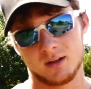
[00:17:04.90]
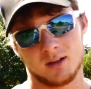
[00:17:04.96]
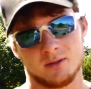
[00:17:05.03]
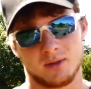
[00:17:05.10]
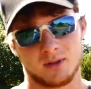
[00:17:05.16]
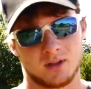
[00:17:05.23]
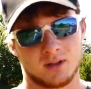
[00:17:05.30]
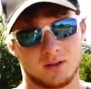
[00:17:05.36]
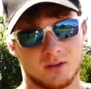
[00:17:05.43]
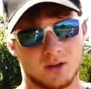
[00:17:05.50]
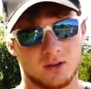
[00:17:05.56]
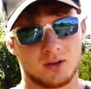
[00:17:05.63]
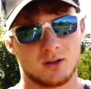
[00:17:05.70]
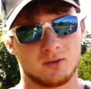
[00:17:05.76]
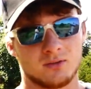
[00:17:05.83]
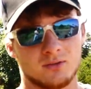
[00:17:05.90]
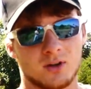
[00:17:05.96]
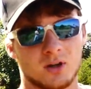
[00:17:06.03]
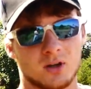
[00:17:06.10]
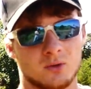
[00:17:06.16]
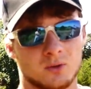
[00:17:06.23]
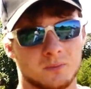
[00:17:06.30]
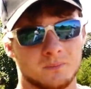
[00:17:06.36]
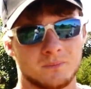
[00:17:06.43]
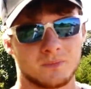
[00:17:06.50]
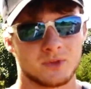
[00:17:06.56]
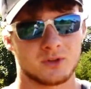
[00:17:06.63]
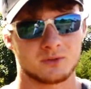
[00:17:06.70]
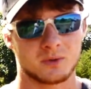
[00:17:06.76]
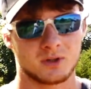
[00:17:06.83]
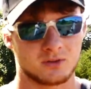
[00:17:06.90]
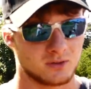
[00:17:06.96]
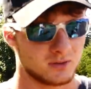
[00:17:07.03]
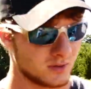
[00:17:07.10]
I mean, they love to follow them, especially